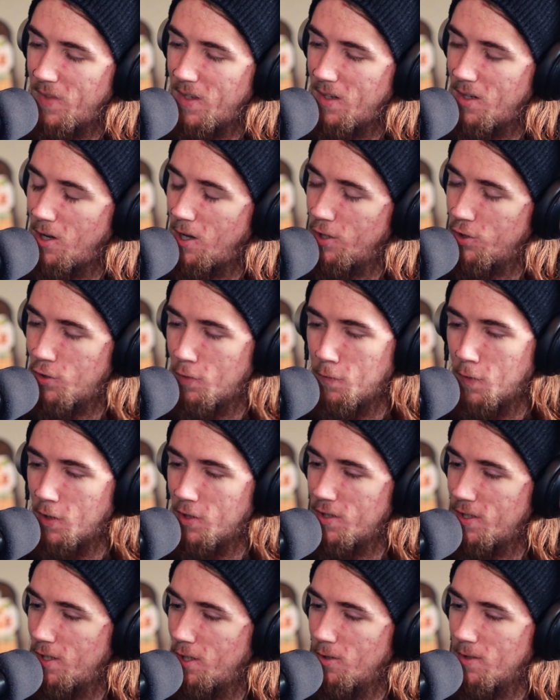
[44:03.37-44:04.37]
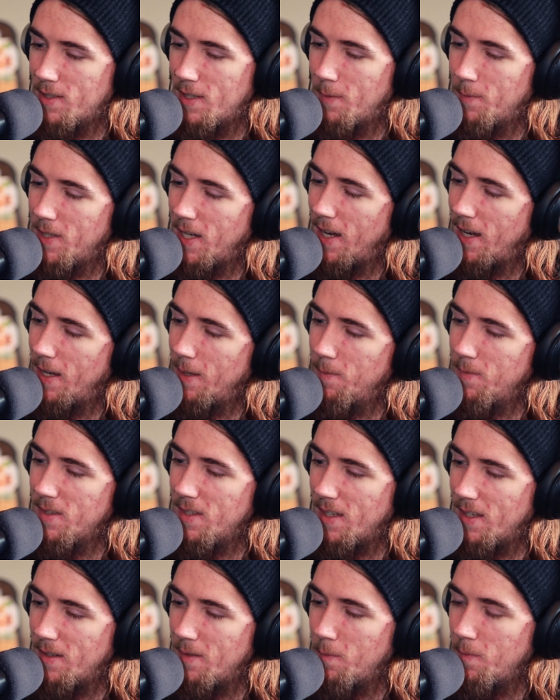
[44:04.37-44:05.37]
controversial sometimes.
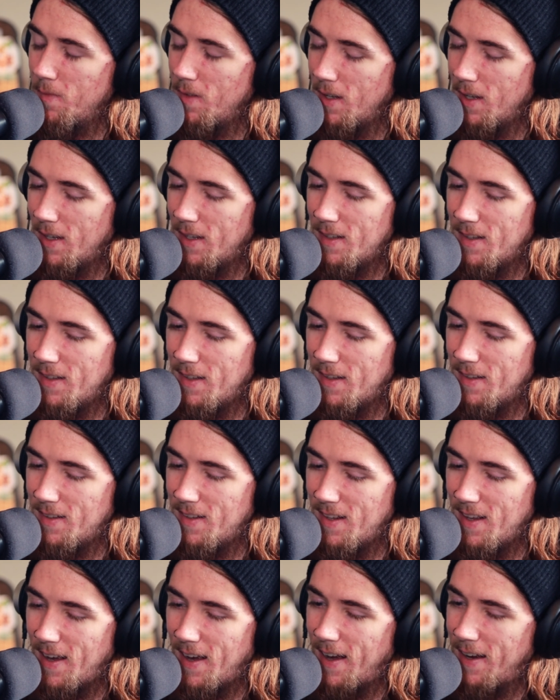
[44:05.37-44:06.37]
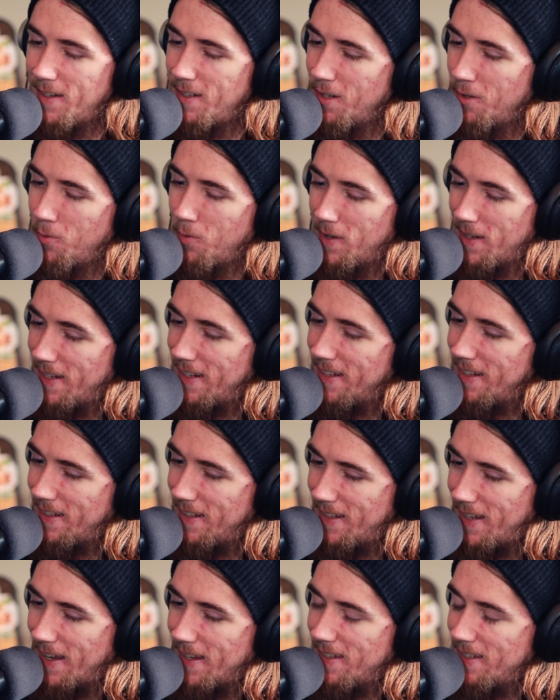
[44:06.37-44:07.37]
And I don't want to
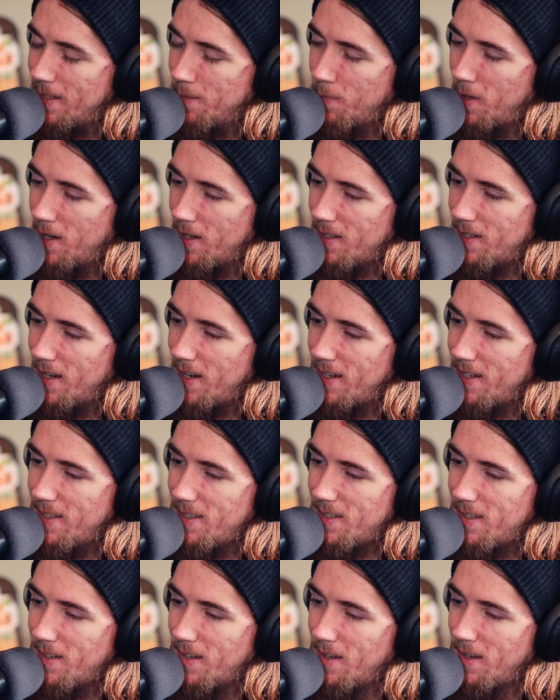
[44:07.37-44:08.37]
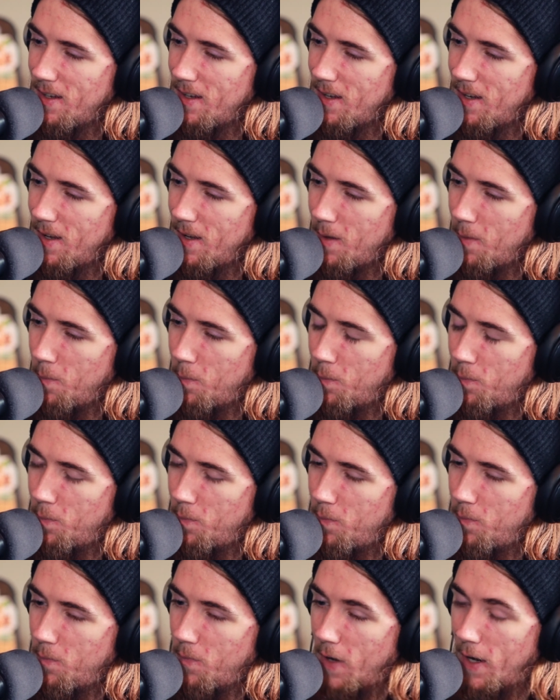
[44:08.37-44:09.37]
get demonetized.
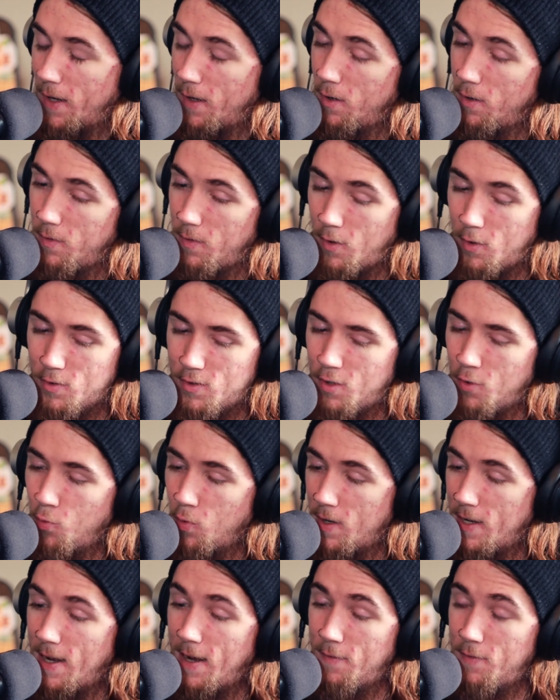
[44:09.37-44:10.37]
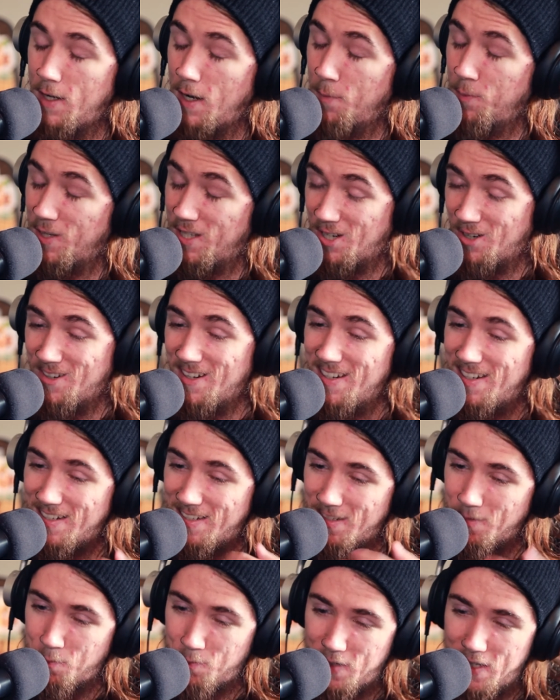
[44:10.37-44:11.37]
I also want to have the opportunity
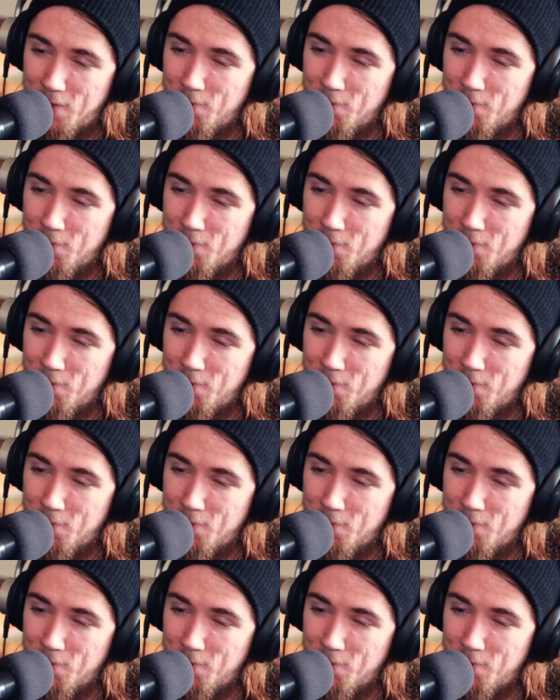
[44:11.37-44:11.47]
to be